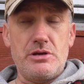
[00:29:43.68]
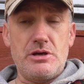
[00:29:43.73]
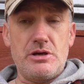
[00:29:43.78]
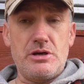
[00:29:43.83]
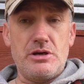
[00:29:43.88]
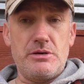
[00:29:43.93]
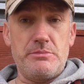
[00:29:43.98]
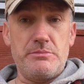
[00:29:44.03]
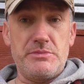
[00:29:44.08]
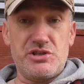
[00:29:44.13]

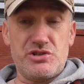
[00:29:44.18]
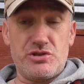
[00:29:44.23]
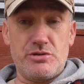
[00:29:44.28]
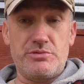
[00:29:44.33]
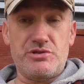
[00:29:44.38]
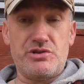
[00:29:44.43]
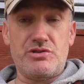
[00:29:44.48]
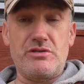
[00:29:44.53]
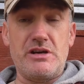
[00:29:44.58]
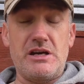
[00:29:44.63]
uh, my
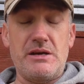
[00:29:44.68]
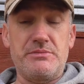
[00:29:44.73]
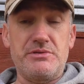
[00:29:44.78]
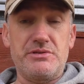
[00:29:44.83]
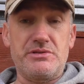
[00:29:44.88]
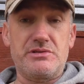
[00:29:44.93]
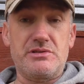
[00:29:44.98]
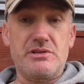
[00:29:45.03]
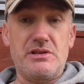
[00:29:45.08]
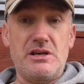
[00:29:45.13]

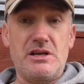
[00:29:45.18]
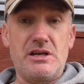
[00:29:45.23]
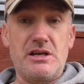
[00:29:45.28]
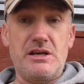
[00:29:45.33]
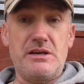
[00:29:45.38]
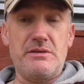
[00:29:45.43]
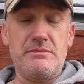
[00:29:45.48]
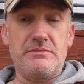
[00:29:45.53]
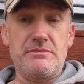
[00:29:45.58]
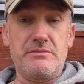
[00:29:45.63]
subscribers
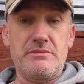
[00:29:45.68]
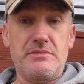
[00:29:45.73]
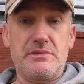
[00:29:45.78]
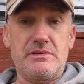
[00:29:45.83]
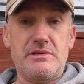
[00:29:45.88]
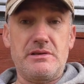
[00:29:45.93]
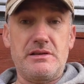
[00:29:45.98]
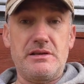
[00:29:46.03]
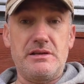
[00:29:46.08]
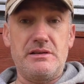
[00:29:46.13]
um,
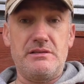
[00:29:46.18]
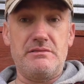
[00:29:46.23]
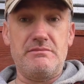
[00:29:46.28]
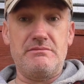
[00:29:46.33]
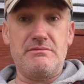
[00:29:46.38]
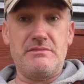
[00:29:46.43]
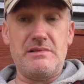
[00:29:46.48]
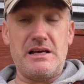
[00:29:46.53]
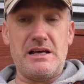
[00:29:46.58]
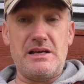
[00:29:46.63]

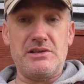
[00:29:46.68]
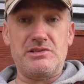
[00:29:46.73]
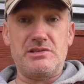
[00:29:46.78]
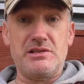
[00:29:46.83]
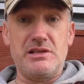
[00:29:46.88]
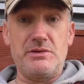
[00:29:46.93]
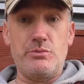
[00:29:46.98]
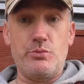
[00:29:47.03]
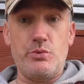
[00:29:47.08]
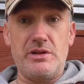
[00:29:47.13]
can
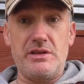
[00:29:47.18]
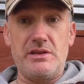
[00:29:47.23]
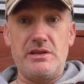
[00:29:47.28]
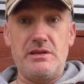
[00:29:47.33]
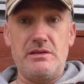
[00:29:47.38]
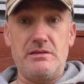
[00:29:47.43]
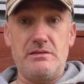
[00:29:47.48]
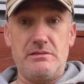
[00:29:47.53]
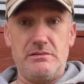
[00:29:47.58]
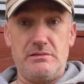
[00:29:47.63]
actually
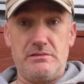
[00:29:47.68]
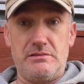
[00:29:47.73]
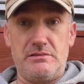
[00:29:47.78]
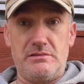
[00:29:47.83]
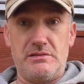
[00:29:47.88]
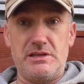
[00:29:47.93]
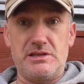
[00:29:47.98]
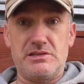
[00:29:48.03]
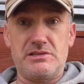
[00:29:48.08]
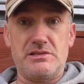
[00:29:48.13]
win
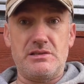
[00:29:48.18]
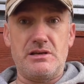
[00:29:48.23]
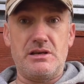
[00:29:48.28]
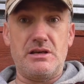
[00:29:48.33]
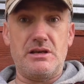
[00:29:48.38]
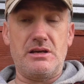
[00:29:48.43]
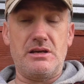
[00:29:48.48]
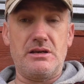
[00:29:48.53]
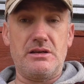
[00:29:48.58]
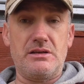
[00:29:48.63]
this
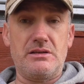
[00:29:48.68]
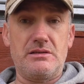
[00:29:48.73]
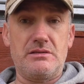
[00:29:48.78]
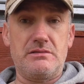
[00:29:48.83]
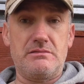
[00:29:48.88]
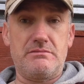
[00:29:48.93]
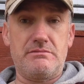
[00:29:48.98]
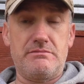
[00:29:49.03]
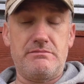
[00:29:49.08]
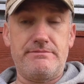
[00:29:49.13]
uh,
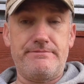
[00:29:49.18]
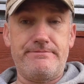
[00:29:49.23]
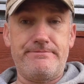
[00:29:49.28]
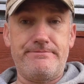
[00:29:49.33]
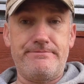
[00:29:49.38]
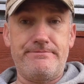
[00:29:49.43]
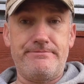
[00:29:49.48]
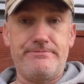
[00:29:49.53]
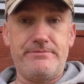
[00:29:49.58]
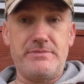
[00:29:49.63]

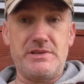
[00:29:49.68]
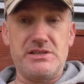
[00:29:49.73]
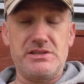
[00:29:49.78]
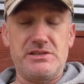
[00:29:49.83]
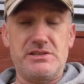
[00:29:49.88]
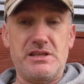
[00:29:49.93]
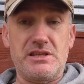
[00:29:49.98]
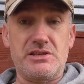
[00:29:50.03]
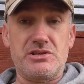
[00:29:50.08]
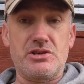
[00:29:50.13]

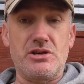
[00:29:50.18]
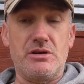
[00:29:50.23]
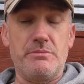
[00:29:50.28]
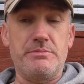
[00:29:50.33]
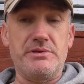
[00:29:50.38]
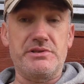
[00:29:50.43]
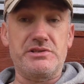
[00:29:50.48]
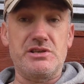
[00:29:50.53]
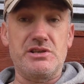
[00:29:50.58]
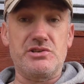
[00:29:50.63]
this, this
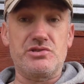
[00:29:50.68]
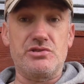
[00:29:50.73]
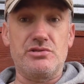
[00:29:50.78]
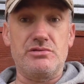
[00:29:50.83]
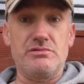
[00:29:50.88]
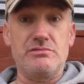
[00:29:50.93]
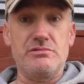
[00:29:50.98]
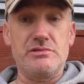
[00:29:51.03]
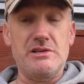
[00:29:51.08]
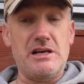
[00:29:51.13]

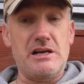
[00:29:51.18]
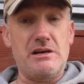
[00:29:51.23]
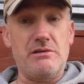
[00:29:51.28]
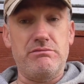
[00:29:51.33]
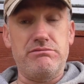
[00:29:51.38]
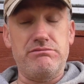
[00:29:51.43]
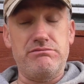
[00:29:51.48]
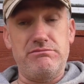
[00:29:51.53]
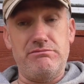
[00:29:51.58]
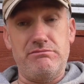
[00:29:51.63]
competition.
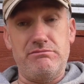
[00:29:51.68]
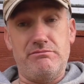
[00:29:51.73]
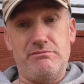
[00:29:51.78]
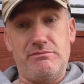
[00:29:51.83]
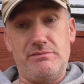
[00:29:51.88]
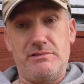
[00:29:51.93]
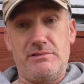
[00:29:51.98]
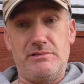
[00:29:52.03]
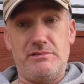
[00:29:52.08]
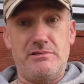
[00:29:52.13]
Now,
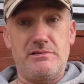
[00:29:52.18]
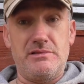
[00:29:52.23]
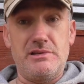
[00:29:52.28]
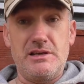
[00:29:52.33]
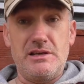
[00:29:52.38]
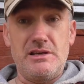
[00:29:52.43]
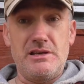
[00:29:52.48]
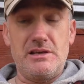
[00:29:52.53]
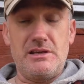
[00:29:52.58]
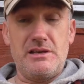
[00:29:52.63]

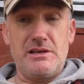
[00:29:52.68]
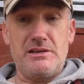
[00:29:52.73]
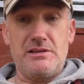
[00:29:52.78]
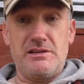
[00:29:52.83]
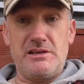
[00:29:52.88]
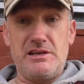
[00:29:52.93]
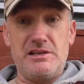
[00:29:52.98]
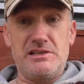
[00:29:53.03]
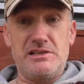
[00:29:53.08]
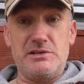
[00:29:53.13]

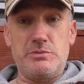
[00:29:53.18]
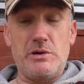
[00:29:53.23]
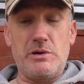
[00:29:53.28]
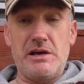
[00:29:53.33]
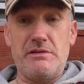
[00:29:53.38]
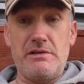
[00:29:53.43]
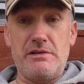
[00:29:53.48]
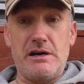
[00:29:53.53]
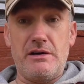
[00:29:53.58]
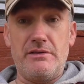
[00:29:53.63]
the easiest
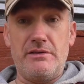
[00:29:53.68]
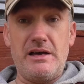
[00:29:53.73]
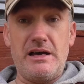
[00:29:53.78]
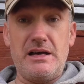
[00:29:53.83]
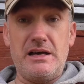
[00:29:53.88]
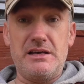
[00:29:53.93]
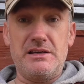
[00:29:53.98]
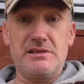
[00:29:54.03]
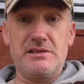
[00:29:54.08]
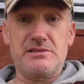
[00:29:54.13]
way around
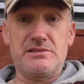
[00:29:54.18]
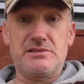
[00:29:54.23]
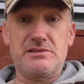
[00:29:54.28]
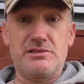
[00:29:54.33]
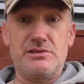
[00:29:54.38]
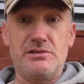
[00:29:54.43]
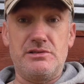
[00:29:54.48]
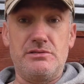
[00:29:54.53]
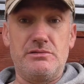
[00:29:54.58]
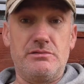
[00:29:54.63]
that
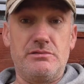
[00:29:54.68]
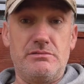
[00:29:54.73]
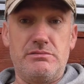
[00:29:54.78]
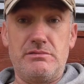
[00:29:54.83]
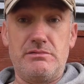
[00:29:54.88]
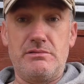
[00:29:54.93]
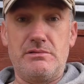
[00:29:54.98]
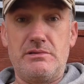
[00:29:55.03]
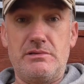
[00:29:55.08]
is to